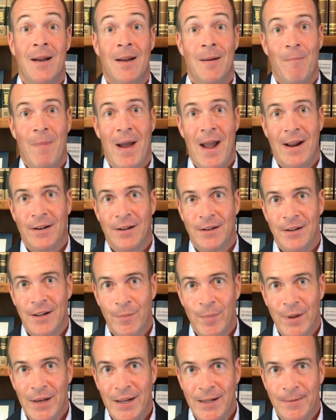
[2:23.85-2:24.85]

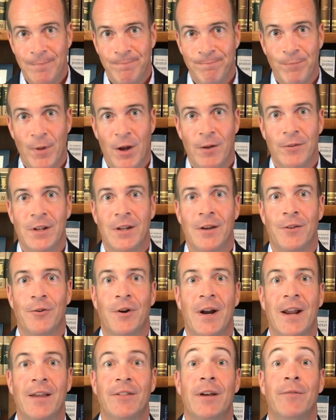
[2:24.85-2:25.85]
Magnanimity, on the other
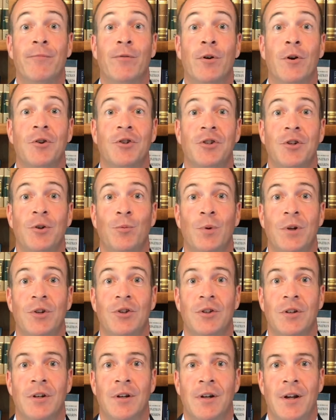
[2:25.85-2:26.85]
hand, that virtue
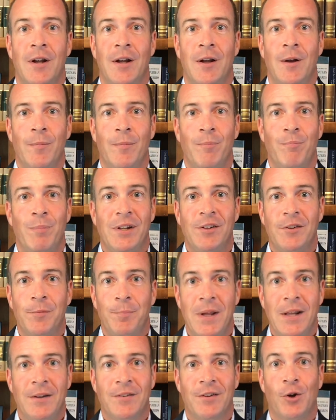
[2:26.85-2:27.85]
which
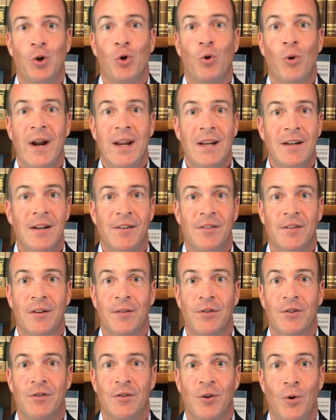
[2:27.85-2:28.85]
bespeaks a greatness
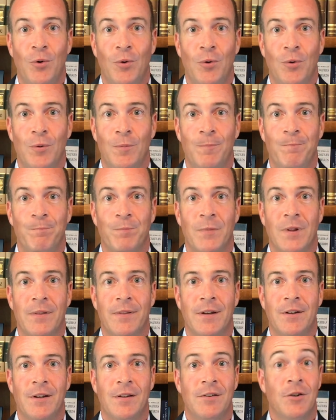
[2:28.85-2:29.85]
of soul
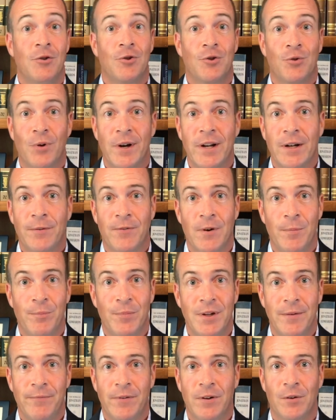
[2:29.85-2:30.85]
that doesn't shrink from
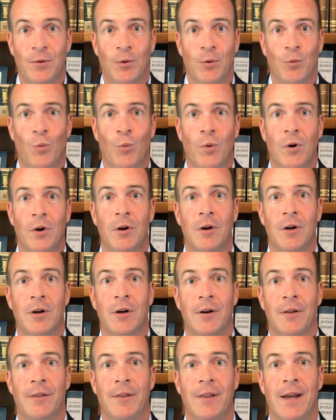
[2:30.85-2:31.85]
difficult
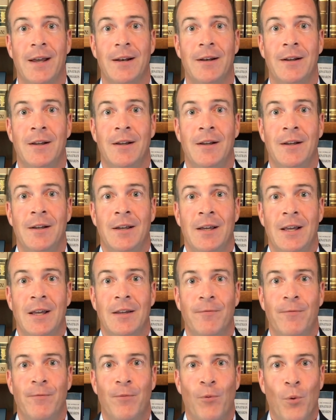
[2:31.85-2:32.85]
work, that
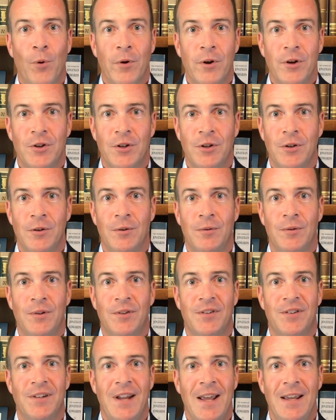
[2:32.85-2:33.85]
in fortitude
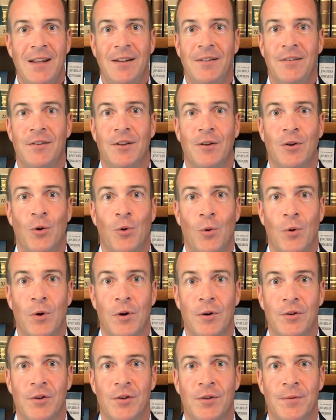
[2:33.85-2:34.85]
stays the
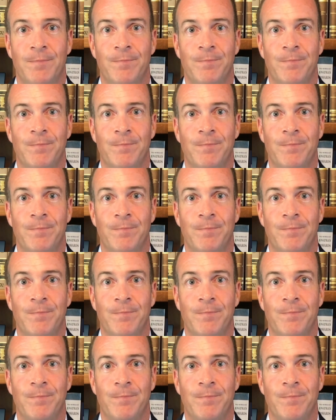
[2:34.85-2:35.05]
course